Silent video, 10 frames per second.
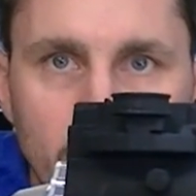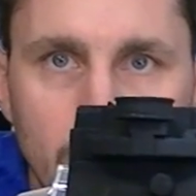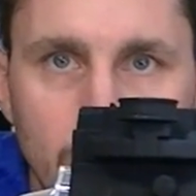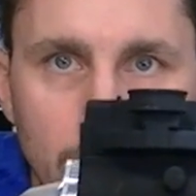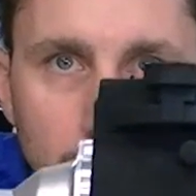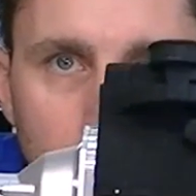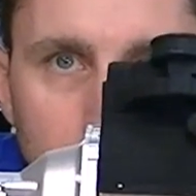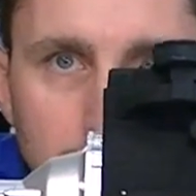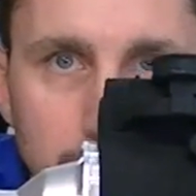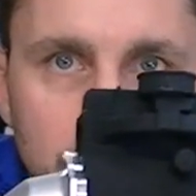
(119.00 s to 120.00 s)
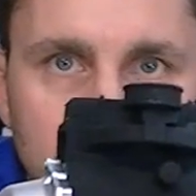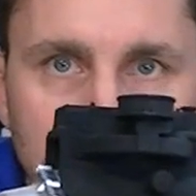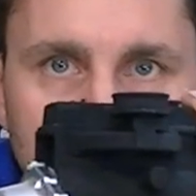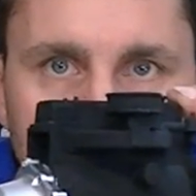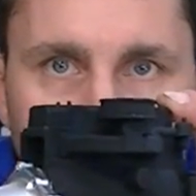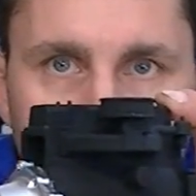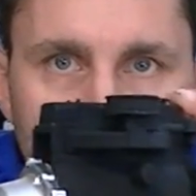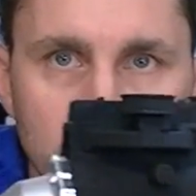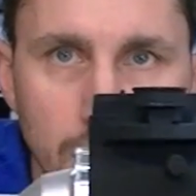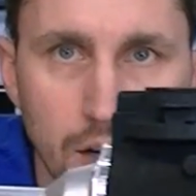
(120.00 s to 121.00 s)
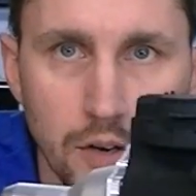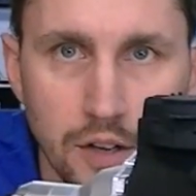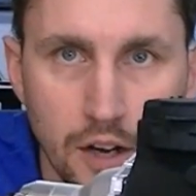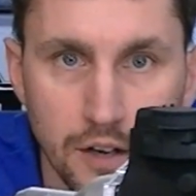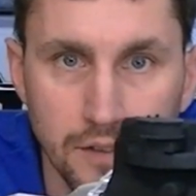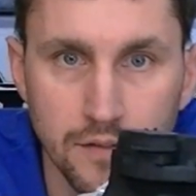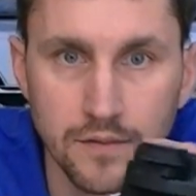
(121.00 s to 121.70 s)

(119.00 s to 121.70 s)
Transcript: Oh yeah. Ooh, now we're talking.